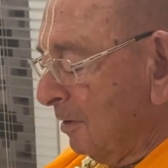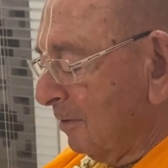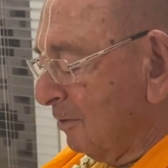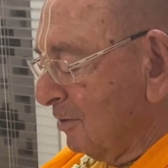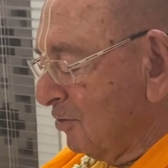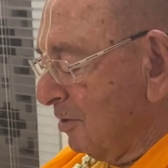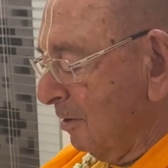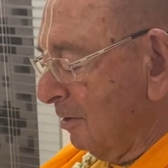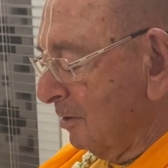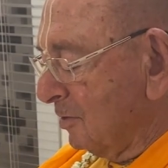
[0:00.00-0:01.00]
Krishna,
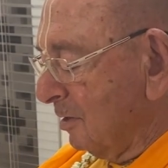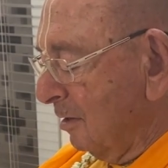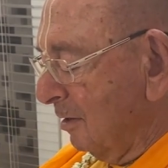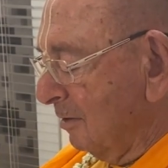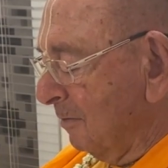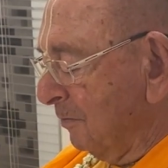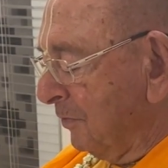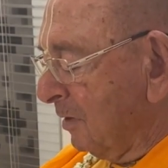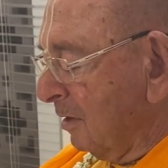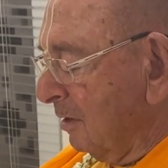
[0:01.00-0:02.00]
aside.
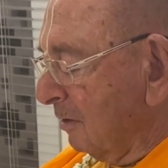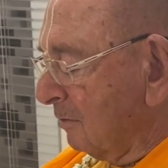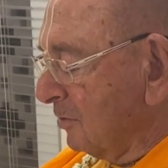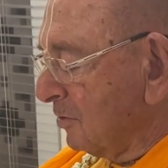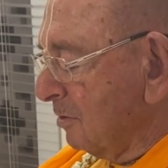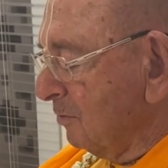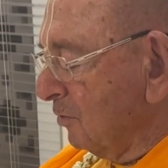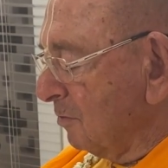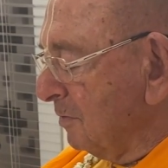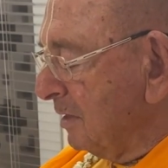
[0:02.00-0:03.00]
Krishna
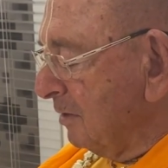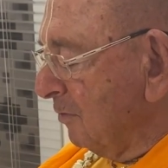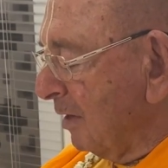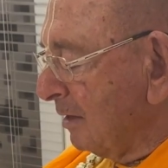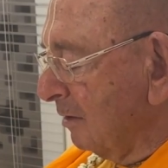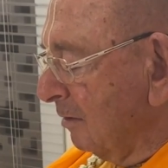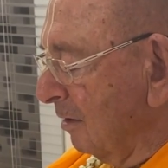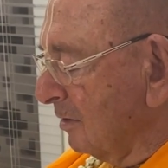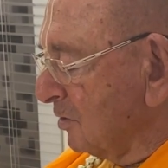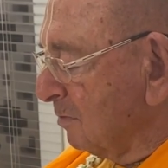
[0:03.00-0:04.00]
Rukmini
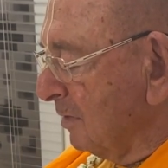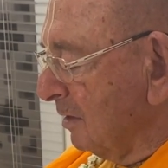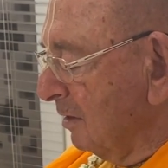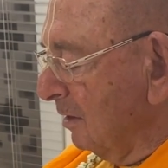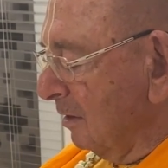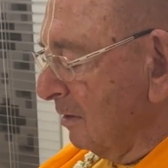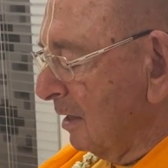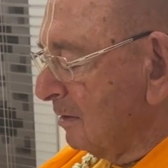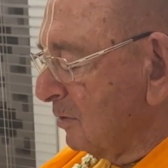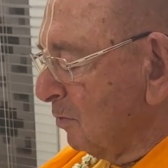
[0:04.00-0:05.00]
recognized me. That
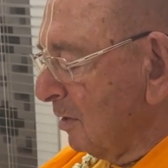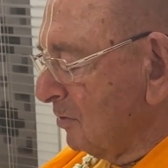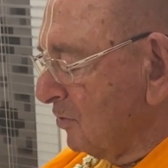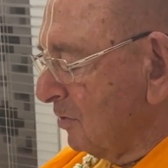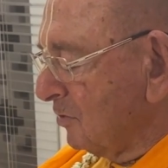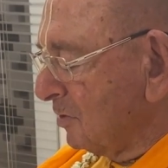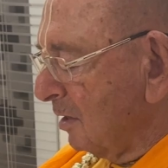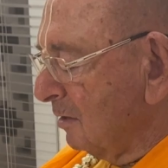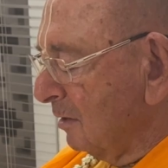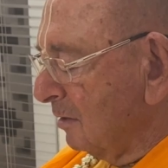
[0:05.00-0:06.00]
is why she's
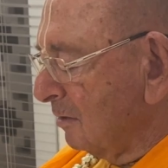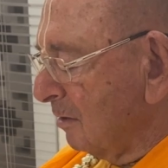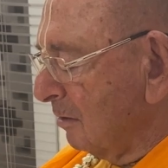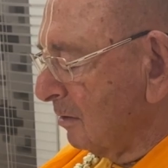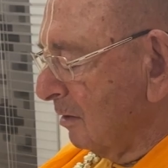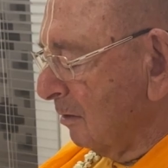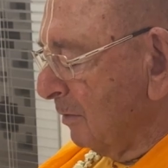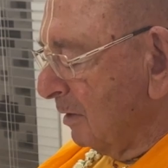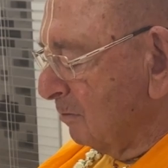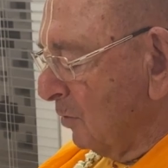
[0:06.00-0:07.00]
suddenly talking
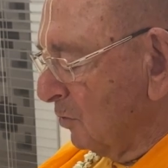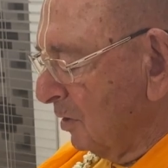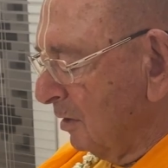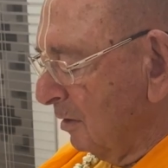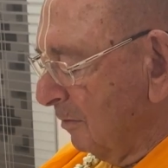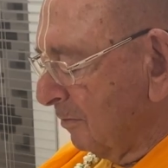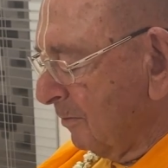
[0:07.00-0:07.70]
about Mohini.